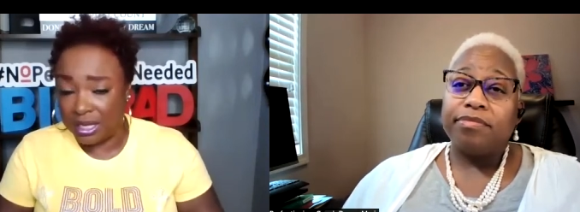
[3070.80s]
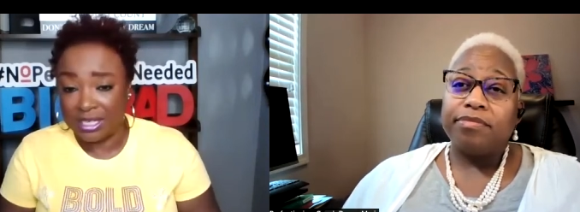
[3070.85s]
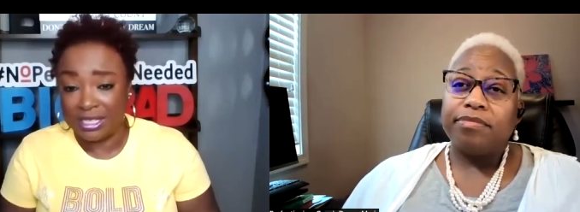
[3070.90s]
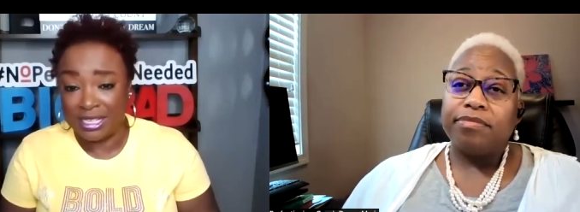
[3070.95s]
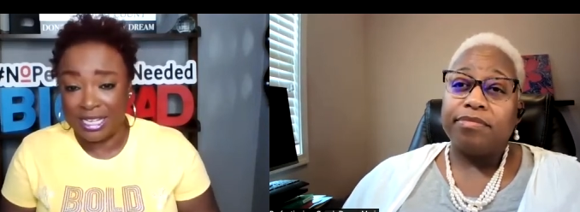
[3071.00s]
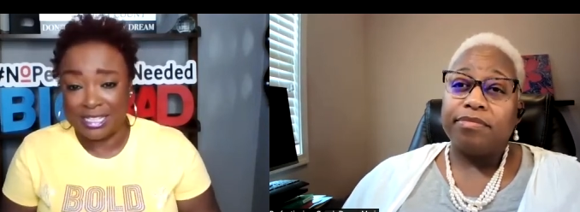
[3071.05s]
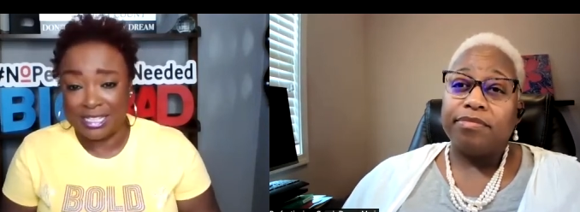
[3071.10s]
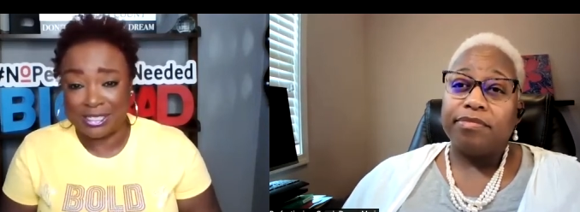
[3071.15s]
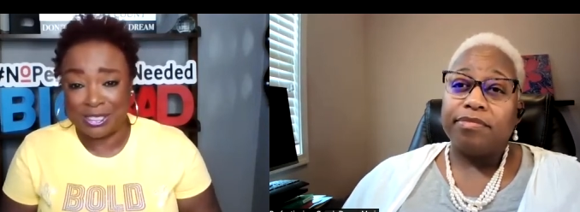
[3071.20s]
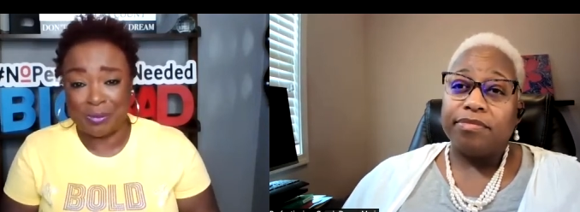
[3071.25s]
Speaker 1: It
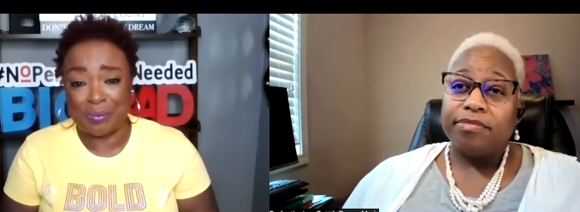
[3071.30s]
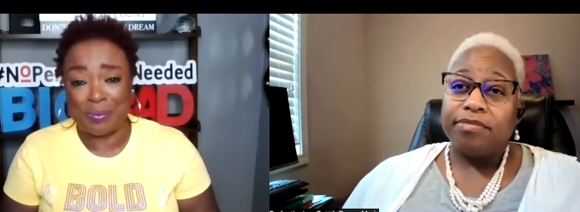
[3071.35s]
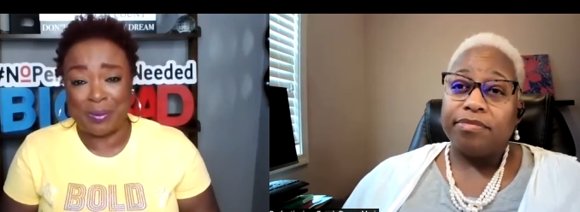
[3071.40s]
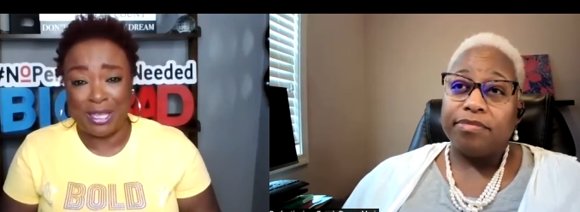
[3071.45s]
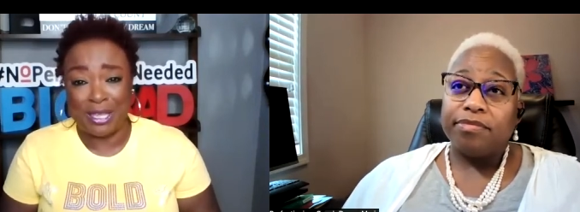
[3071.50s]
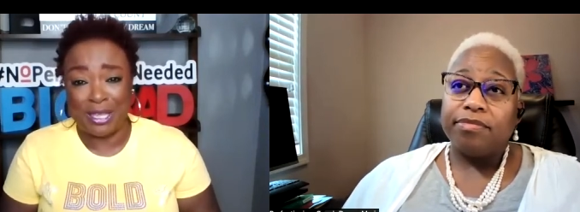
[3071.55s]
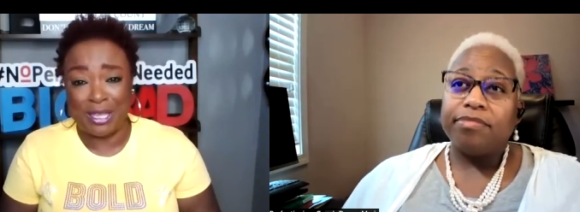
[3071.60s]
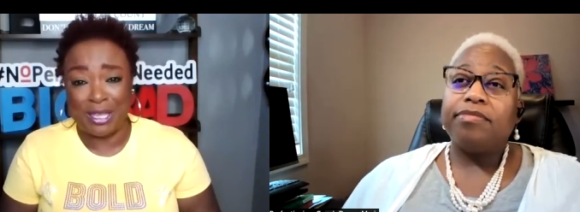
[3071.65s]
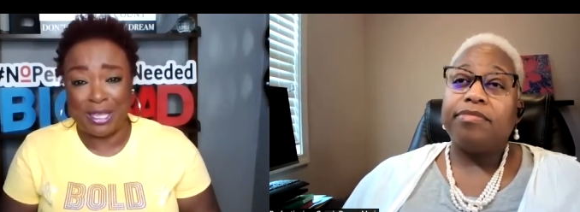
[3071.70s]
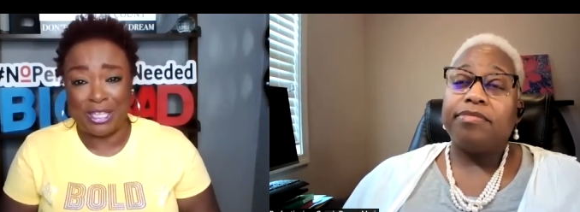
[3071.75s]
needs to
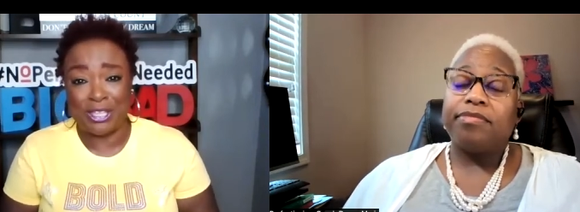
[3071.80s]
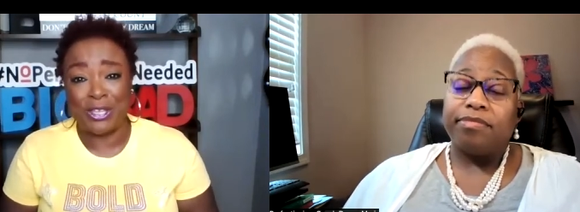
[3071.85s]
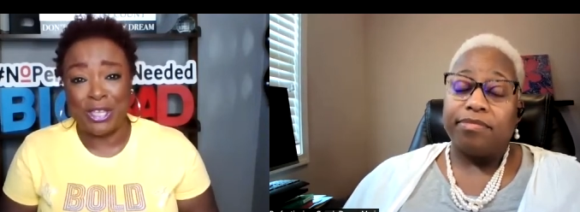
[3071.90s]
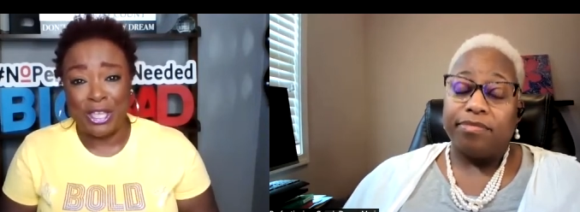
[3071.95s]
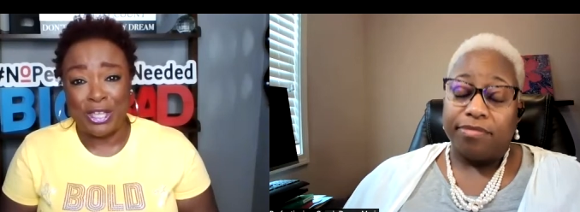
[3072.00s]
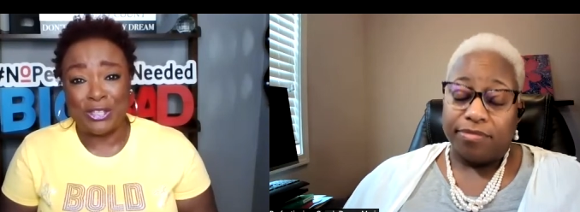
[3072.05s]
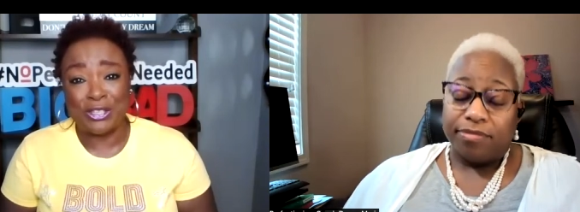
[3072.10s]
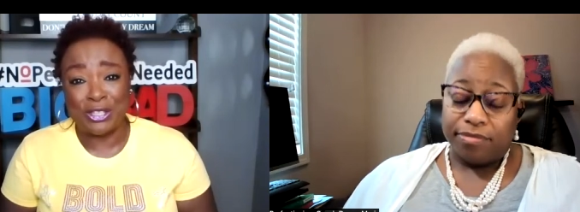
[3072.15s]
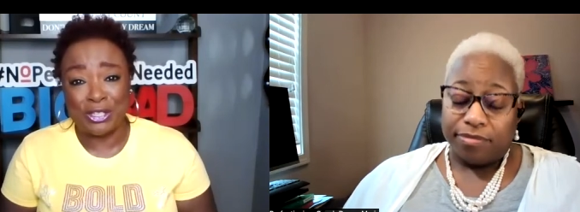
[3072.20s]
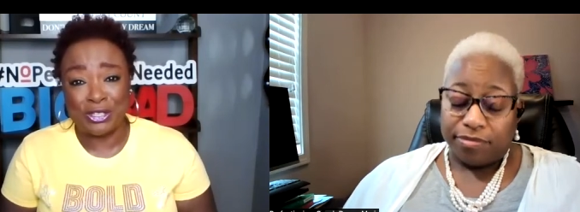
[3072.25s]
be
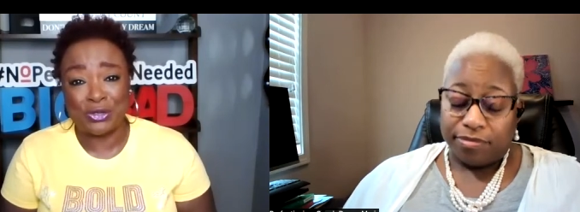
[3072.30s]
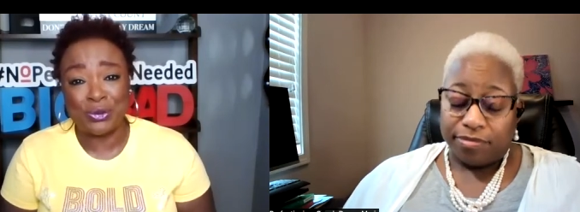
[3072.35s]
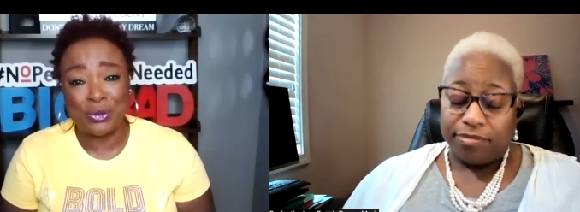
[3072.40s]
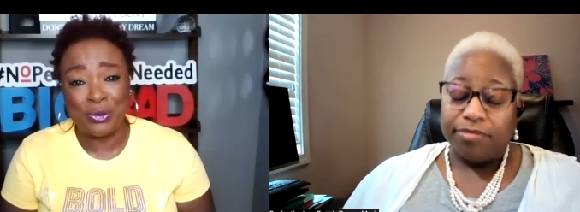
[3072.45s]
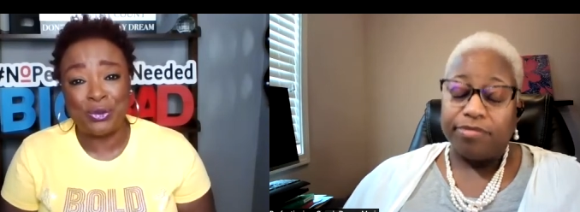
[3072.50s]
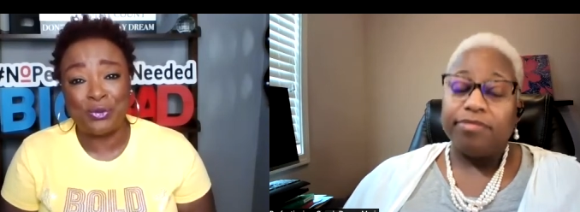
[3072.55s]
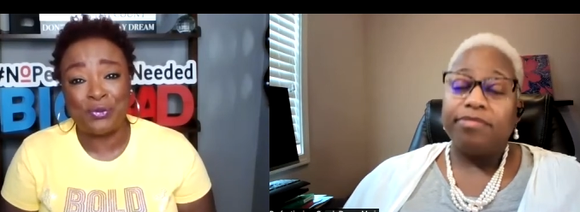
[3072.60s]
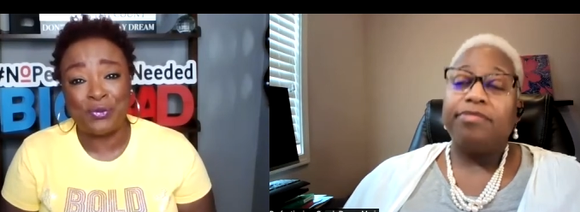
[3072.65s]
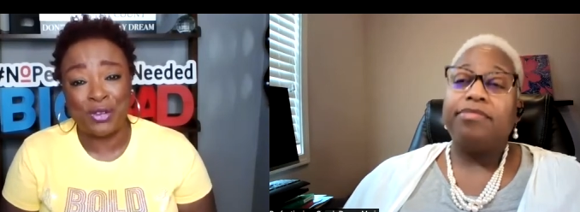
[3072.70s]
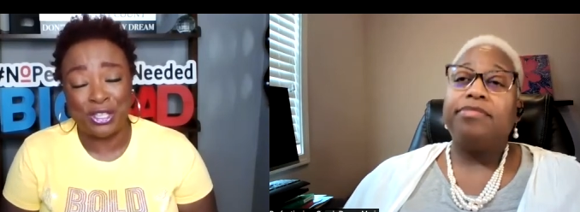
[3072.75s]
the
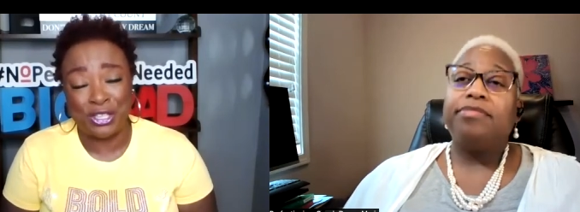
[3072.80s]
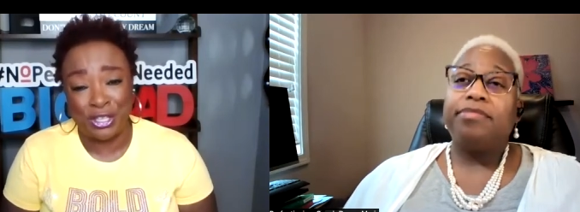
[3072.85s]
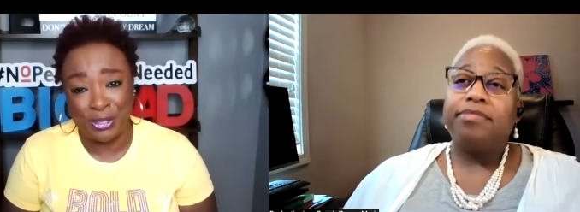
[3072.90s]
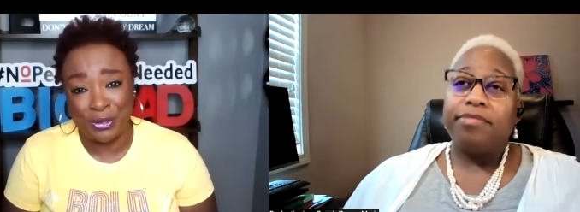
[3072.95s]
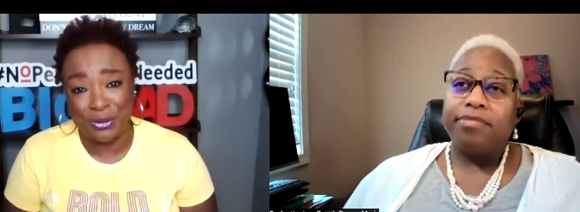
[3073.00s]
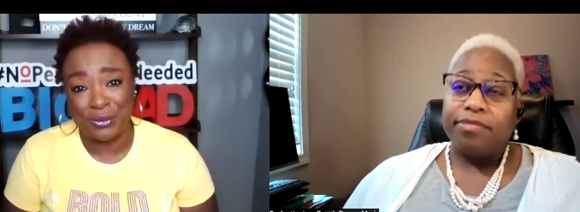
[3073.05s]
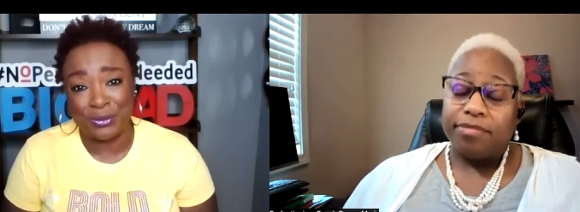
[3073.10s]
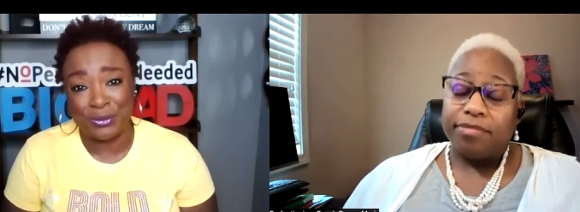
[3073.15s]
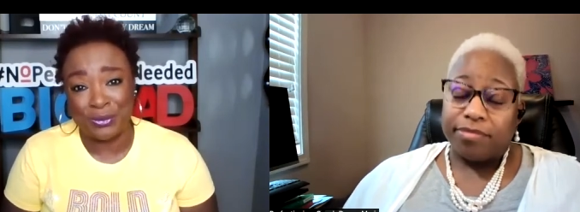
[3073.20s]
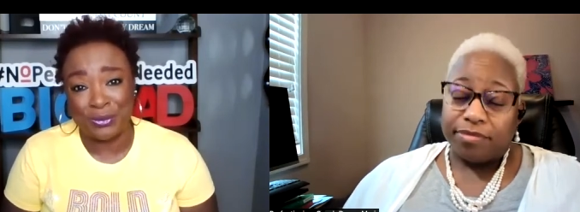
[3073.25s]
truth for
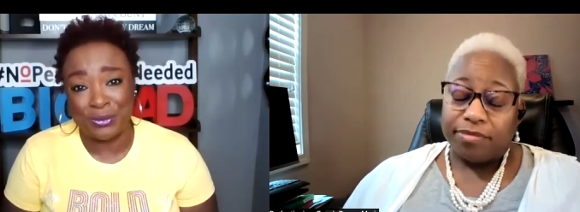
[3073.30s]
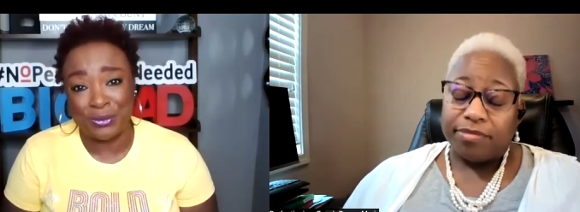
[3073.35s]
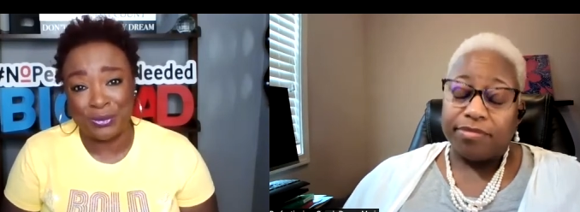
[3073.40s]
you.